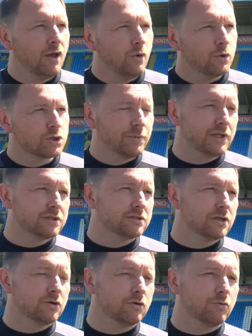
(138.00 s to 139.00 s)
which
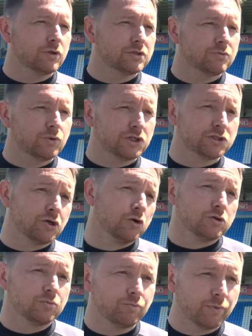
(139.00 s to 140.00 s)
means, you know, which is
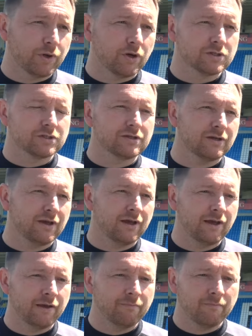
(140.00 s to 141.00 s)
good, because
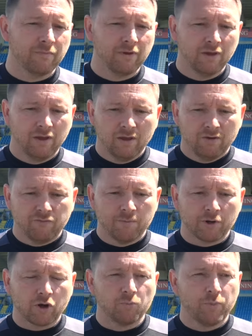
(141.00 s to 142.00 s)

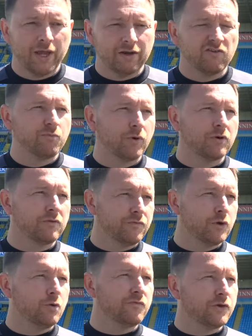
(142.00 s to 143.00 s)
from a competitive point of
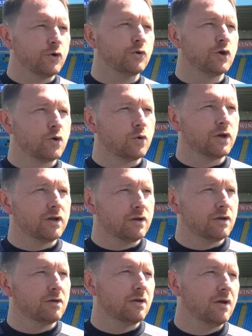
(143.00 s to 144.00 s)
view, if you know you're going
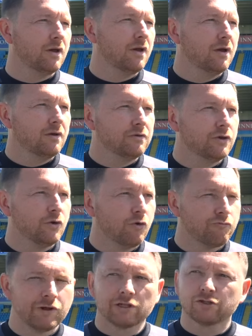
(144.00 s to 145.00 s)
into, you know,
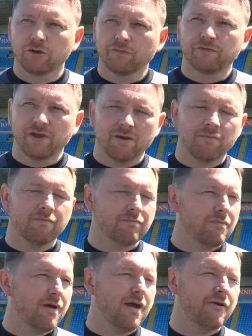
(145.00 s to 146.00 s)
a real tough game
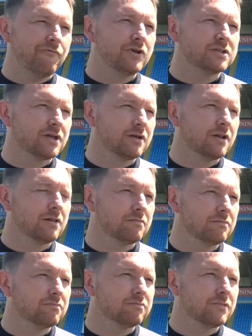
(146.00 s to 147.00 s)
every single,
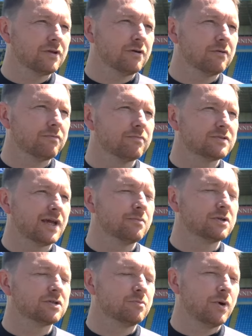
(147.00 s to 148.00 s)
you know,
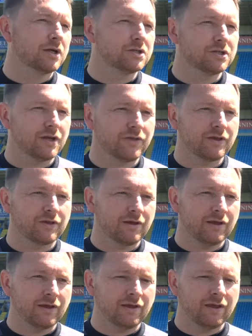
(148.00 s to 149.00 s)
time as a match, I think
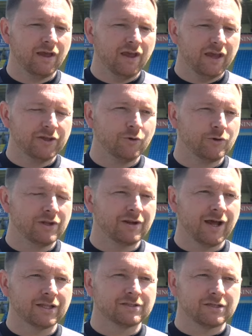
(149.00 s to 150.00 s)
it only
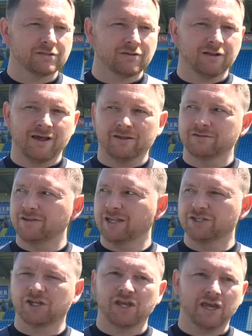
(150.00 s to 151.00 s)
enhances the lads'
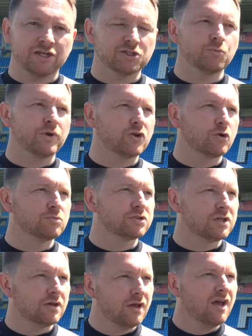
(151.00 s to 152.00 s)
education when it comes
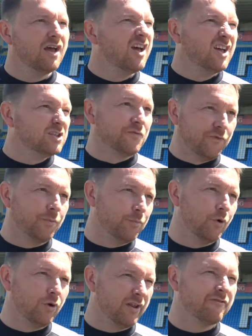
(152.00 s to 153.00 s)
to
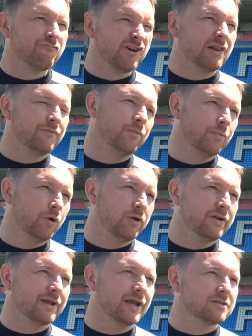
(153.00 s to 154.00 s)
football and real football,
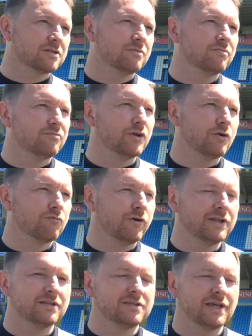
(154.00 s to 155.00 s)
and it gets them, you know,
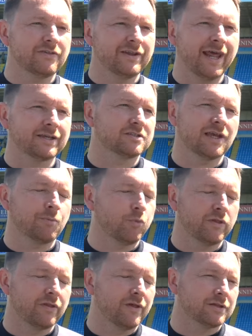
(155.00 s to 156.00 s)
ready to take the next step,
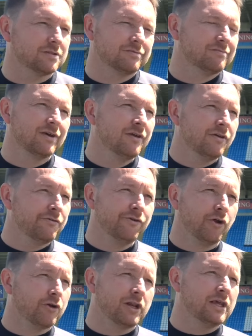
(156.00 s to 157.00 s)
whether that's
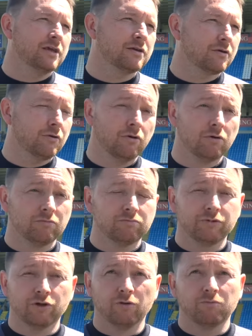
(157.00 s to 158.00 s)
non-league or,
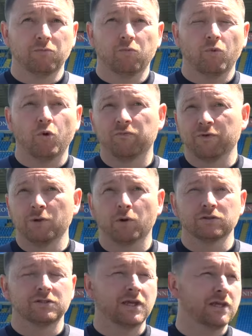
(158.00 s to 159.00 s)
you know, hopefully
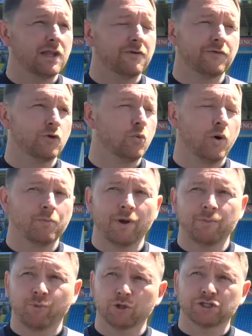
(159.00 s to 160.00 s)
one day, you never know, one
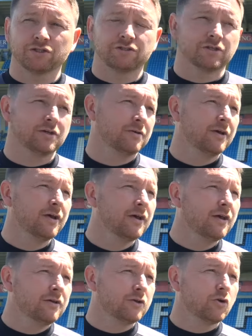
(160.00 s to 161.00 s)
might push into,
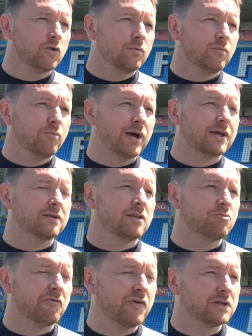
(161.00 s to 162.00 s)
you know, back into
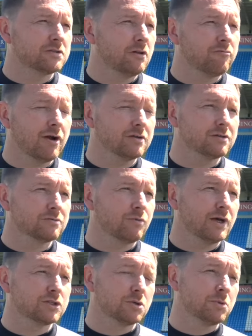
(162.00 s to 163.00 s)
the professional ranks
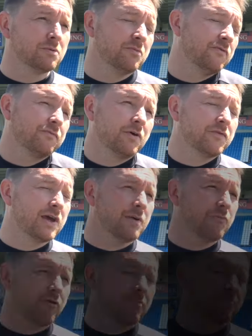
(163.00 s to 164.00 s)
where some of them have
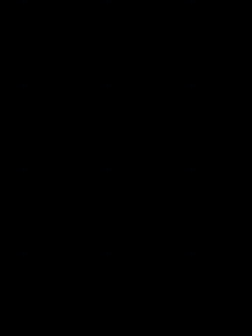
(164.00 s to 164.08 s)
came from.